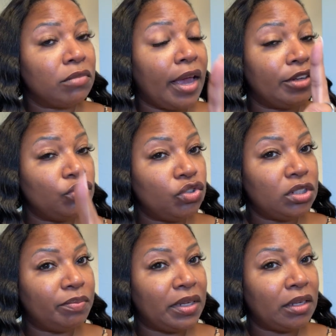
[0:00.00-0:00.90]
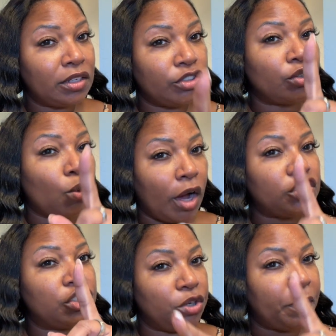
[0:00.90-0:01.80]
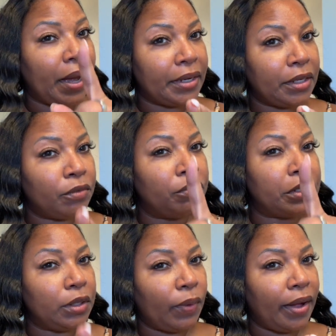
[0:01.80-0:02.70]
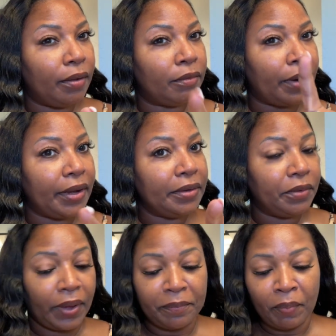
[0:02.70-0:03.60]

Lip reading: As you should be, because you're washing your body really well, right? Okay.